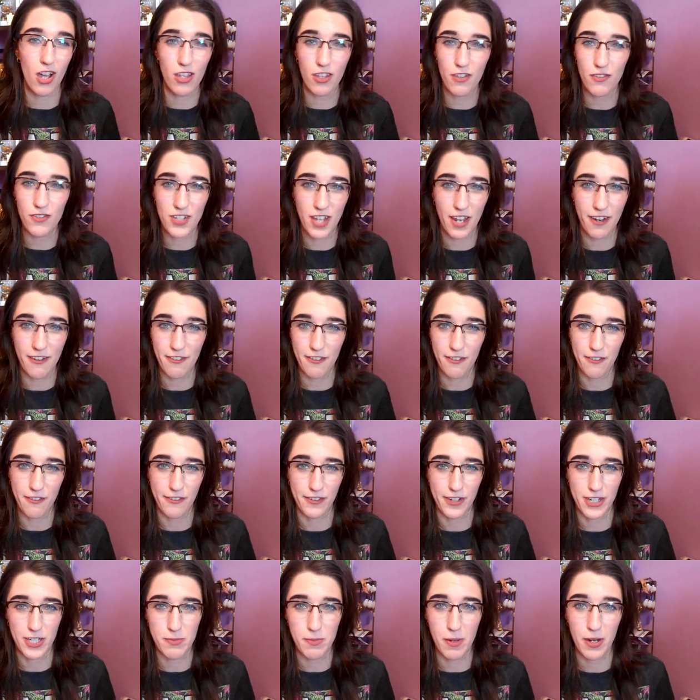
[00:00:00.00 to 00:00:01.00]
you've done for the
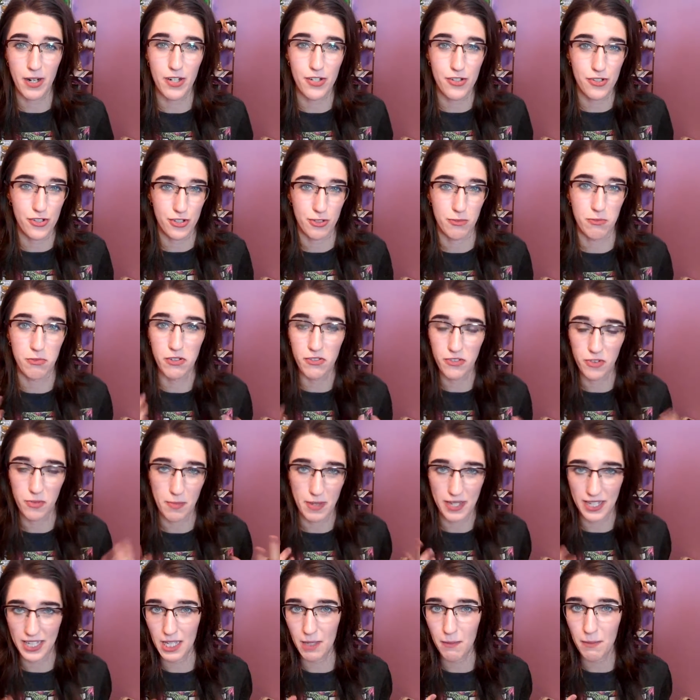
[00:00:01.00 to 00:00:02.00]
first part is just remove your
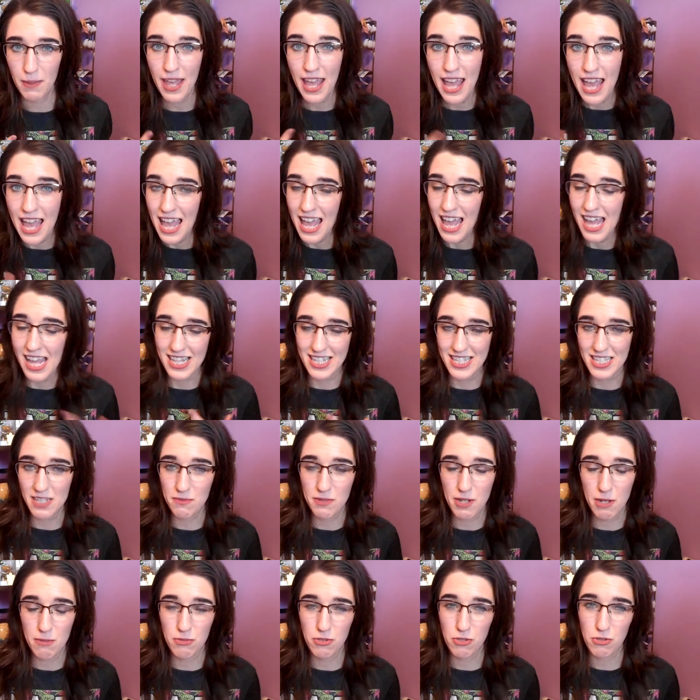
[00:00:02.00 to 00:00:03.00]
makeup and
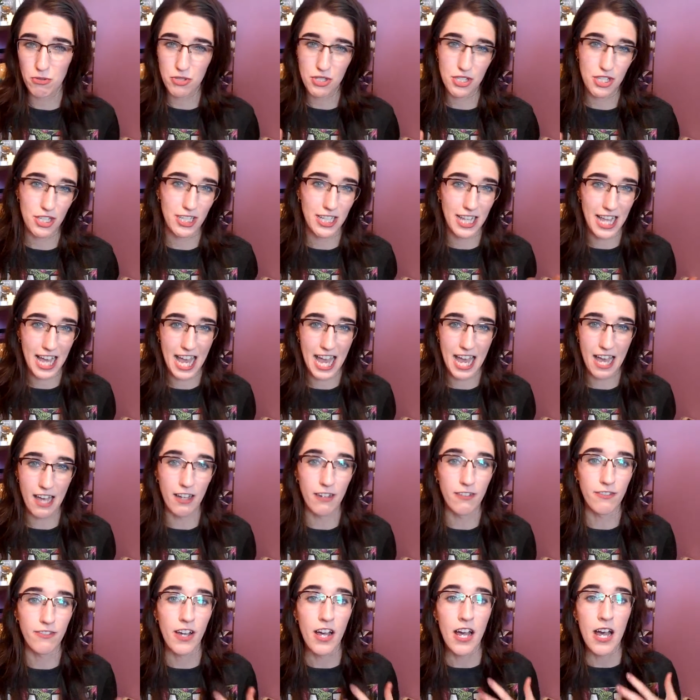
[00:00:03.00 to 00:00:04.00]
sometimes you still
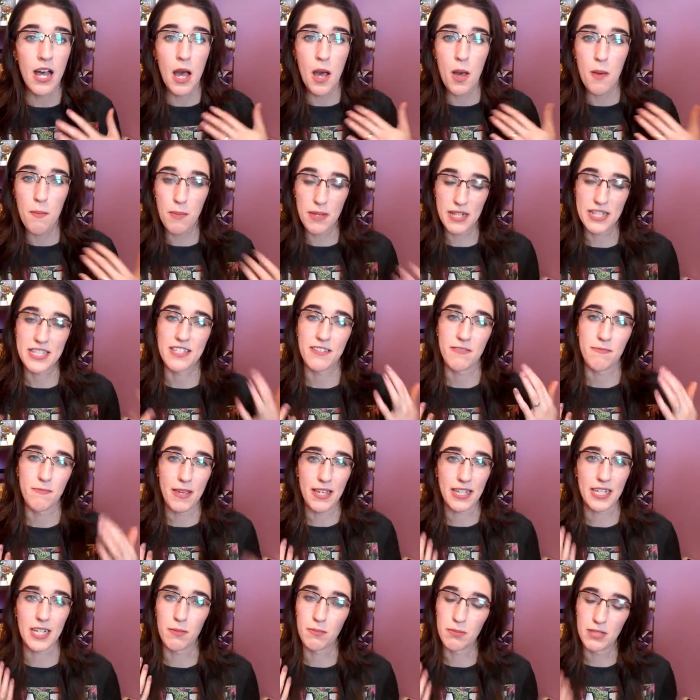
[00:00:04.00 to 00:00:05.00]
have bits of
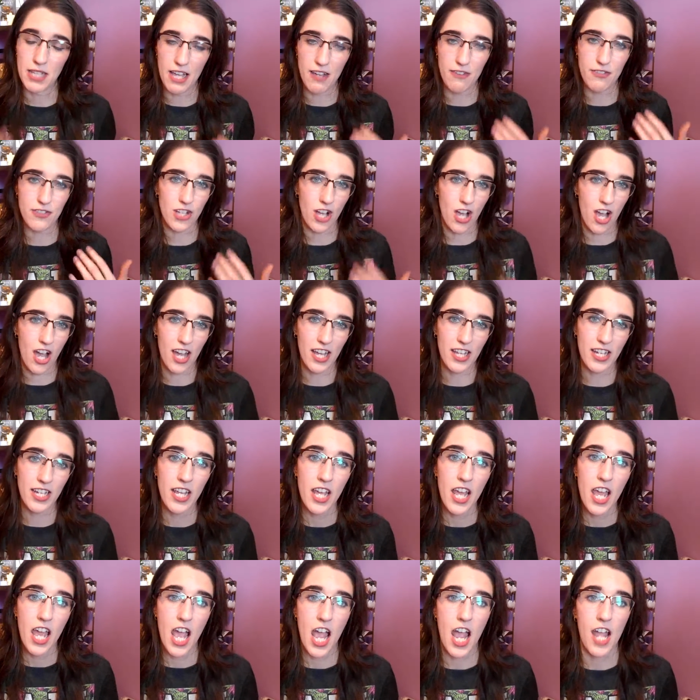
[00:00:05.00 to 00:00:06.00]
makeup left on
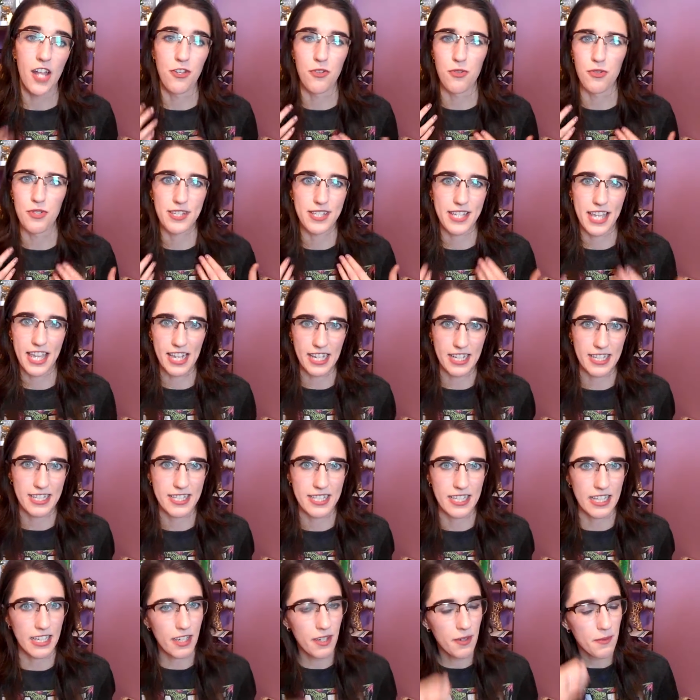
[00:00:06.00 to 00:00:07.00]
and you just can't
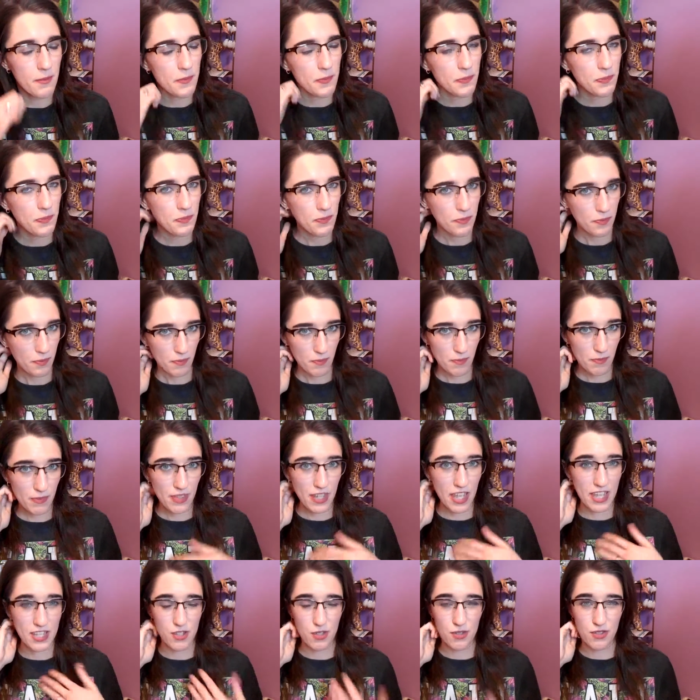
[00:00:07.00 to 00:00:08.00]
see it
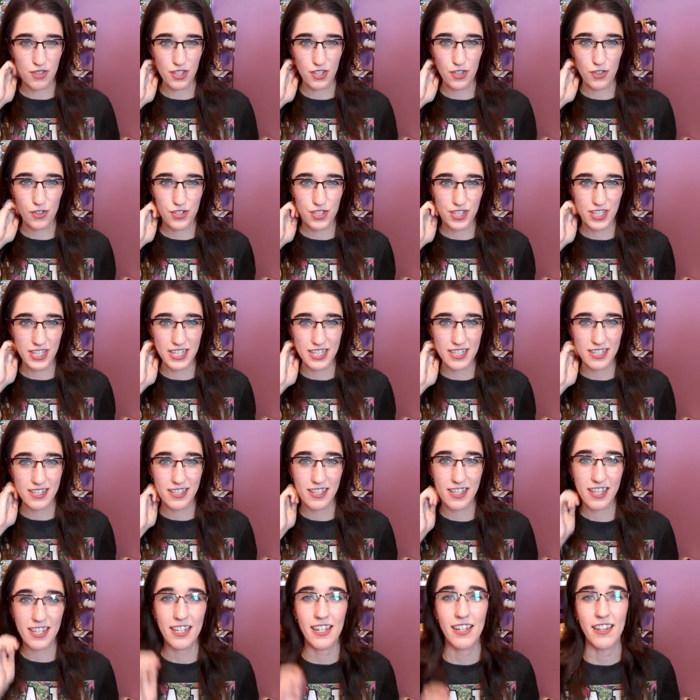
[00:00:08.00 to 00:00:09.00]
and you think your skin is
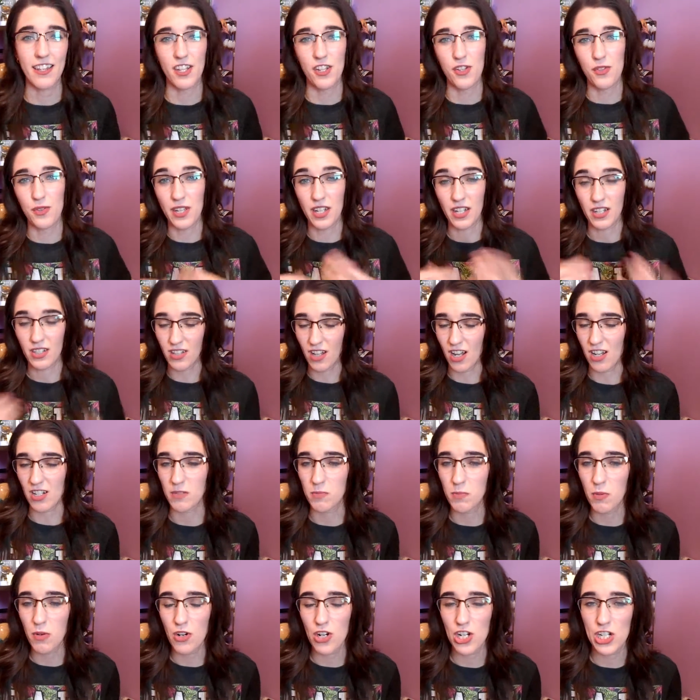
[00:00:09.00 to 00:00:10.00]
clean and then you get clogged
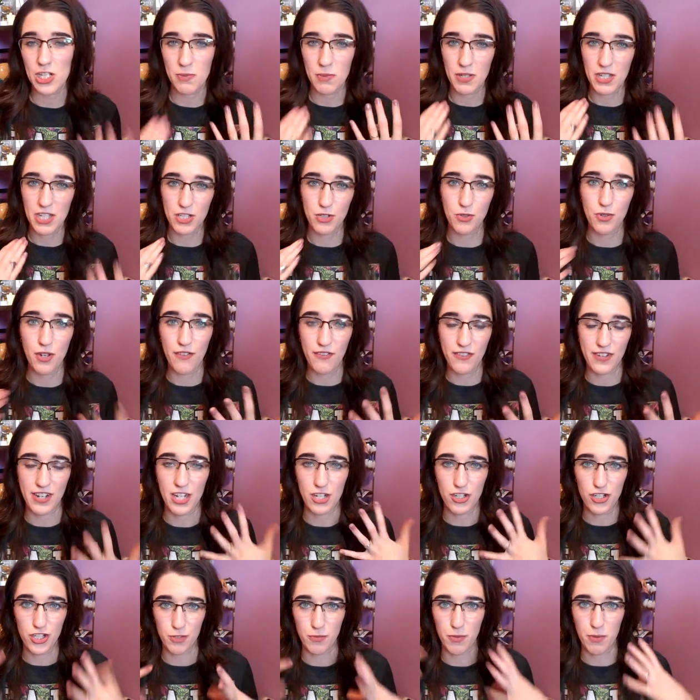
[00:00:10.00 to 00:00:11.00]
pores because you haven't
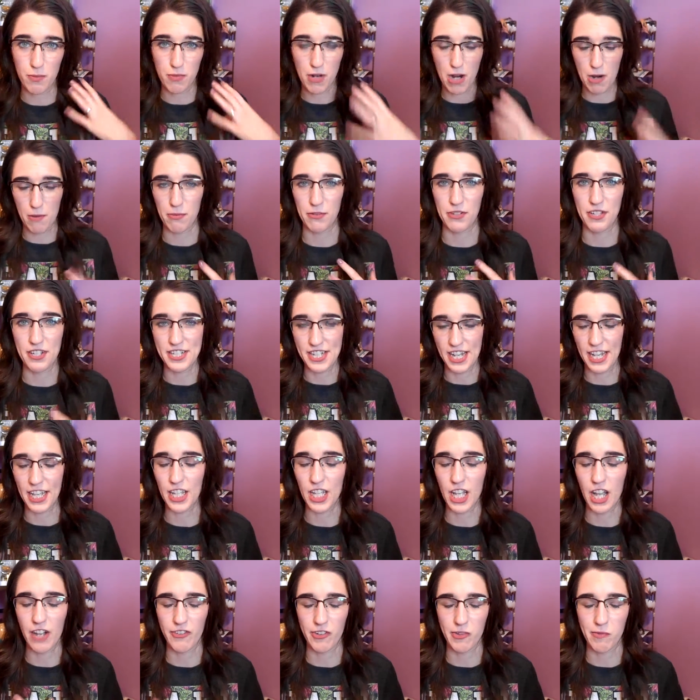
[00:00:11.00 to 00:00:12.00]
actually been properly
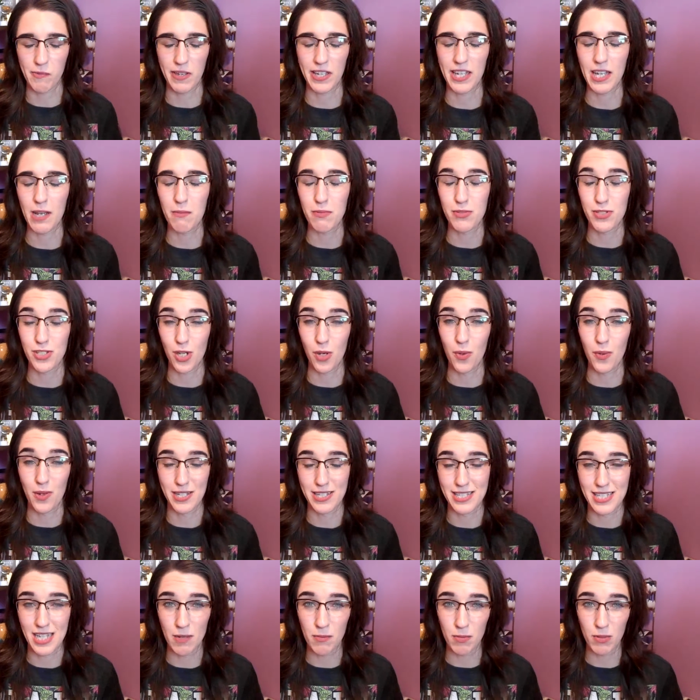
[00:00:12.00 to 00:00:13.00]
taking off your makeup so
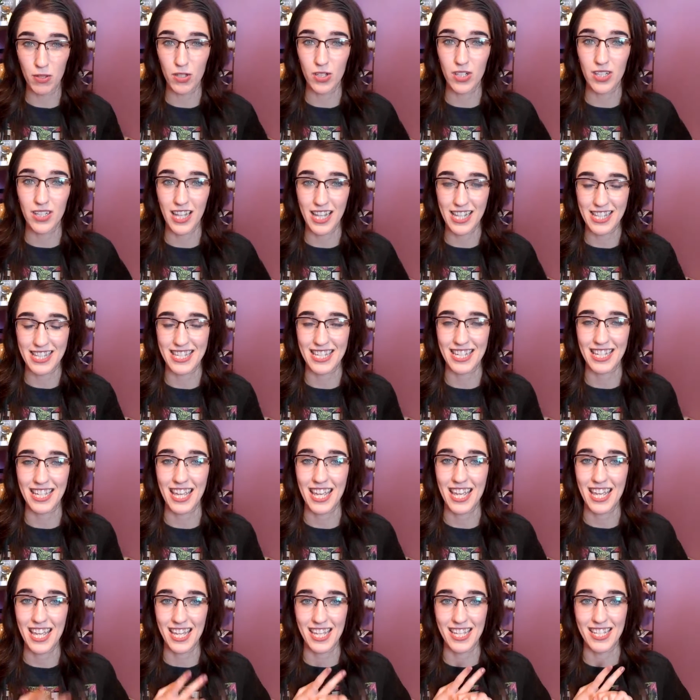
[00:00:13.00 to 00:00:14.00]
double cleansing
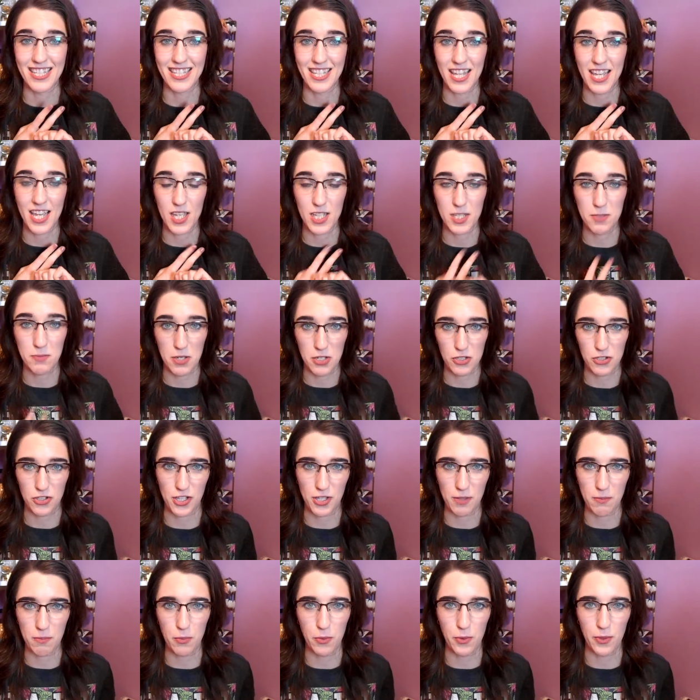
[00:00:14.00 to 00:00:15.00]
is especially
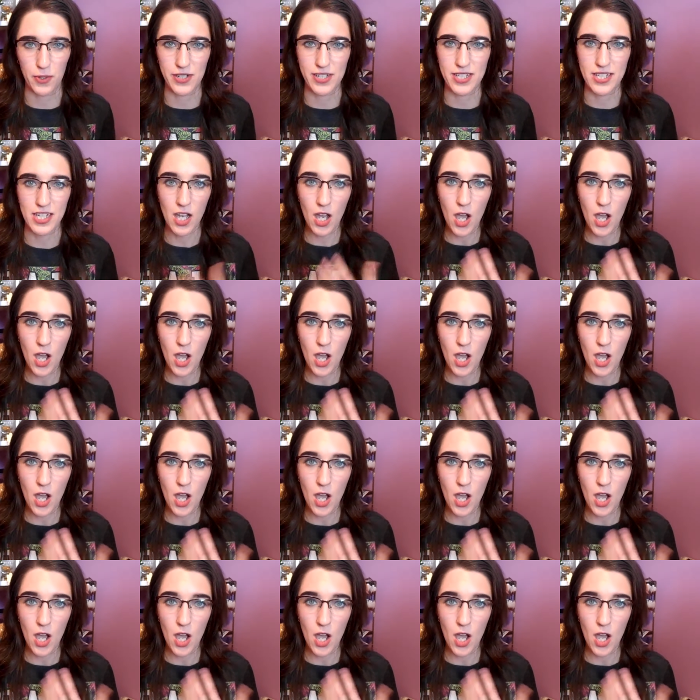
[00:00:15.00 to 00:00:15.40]
important.